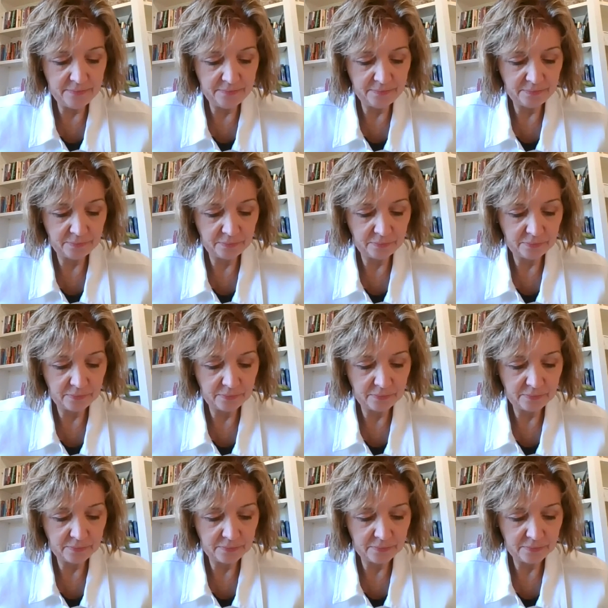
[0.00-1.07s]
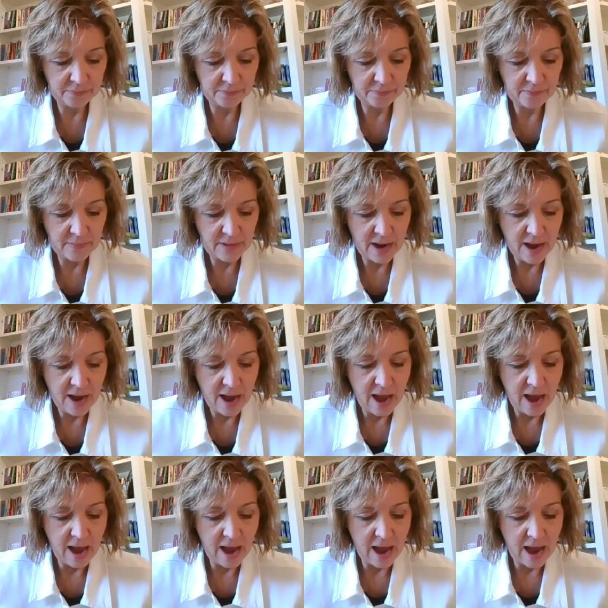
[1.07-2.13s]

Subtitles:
Nothing is said.